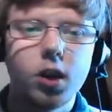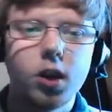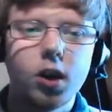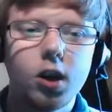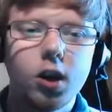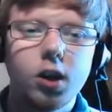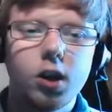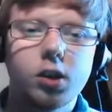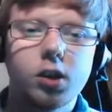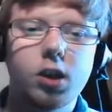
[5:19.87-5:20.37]

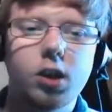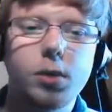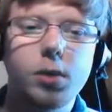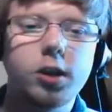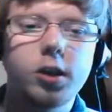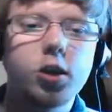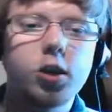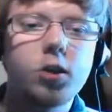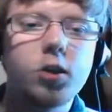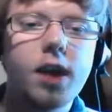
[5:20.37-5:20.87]
So we
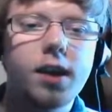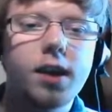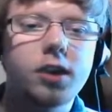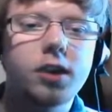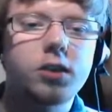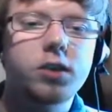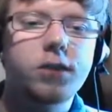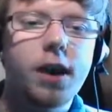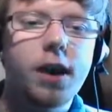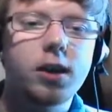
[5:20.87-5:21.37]
do get this
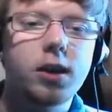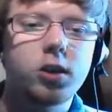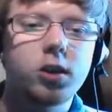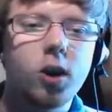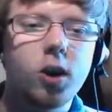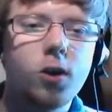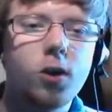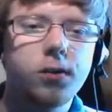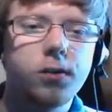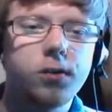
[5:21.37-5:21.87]
feint
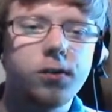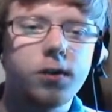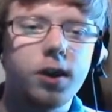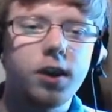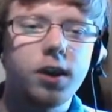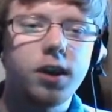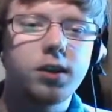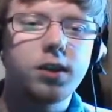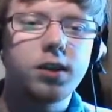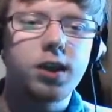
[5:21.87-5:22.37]
off
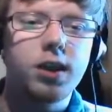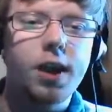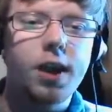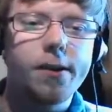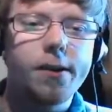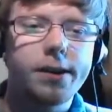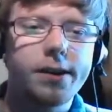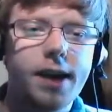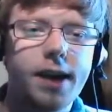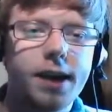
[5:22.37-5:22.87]
into the
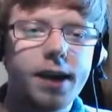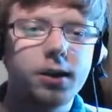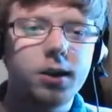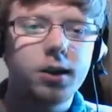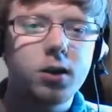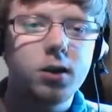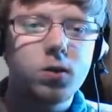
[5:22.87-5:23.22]
Aerodactyl.